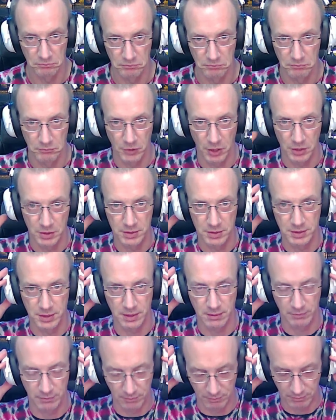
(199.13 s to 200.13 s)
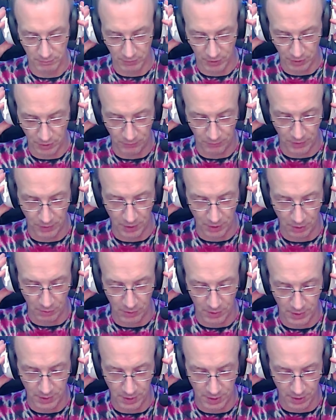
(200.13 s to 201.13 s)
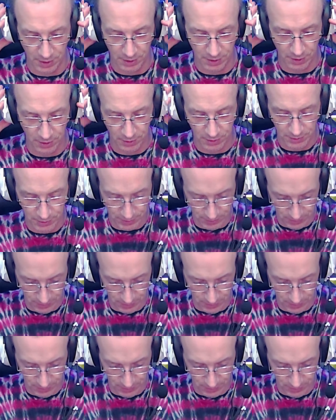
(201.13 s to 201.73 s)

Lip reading: Good fit around the ears.